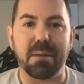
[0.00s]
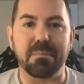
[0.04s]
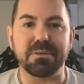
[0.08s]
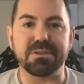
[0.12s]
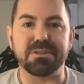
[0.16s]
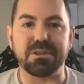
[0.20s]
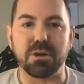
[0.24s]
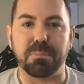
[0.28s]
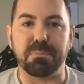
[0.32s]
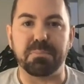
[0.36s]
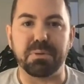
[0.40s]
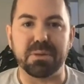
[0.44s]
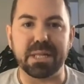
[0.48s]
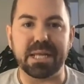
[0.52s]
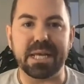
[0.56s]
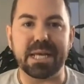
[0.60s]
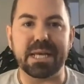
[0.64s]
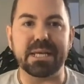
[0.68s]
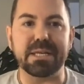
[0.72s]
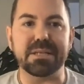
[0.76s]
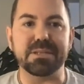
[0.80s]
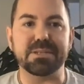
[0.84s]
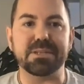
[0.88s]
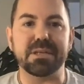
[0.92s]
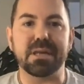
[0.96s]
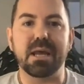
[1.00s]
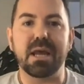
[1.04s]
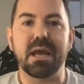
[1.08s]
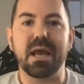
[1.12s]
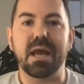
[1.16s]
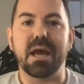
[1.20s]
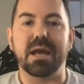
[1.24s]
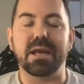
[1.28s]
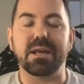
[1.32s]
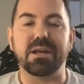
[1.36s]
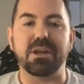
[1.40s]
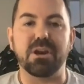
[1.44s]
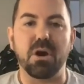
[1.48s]
So please,
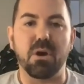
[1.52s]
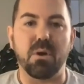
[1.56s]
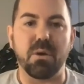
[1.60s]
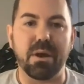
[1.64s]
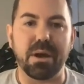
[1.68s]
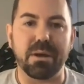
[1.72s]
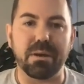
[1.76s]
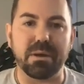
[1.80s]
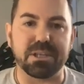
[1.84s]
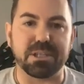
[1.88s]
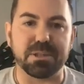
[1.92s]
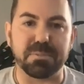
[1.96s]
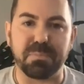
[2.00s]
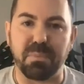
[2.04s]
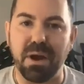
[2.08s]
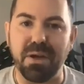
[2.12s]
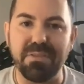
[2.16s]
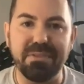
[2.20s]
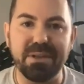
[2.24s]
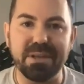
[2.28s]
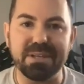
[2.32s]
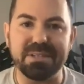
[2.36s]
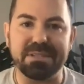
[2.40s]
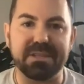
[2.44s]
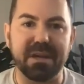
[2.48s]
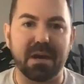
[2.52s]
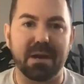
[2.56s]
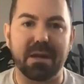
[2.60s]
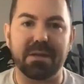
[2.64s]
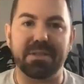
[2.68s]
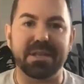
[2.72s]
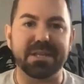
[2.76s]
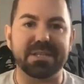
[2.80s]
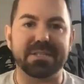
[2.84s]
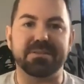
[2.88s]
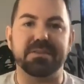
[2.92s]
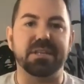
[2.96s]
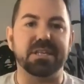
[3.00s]
spread
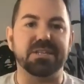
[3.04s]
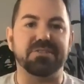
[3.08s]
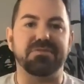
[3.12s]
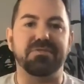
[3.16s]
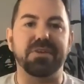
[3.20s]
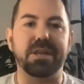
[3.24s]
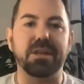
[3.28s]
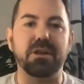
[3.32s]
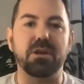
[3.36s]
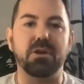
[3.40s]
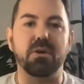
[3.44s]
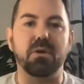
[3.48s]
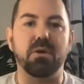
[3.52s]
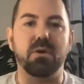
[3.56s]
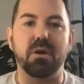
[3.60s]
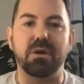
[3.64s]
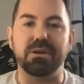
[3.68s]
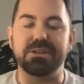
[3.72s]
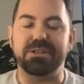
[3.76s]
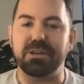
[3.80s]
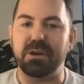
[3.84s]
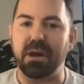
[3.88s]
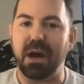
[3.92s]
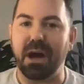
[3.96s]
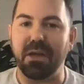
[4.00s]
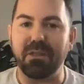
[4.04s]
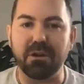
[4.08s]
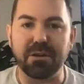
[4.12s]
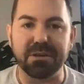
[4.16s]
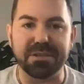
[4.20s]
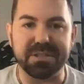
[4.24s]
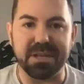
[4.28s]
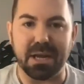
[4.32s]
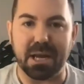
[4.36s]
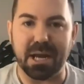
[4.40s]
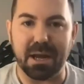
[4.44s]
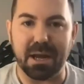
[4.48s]
this video to other